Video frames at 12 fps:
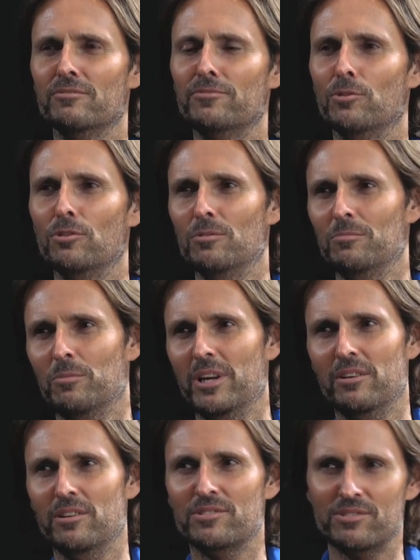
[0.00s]
a form
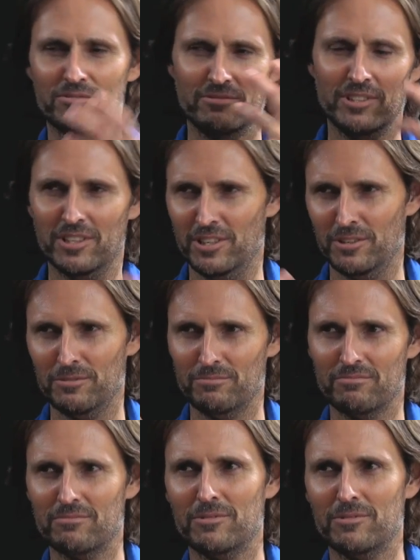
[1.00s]
where it's, you know,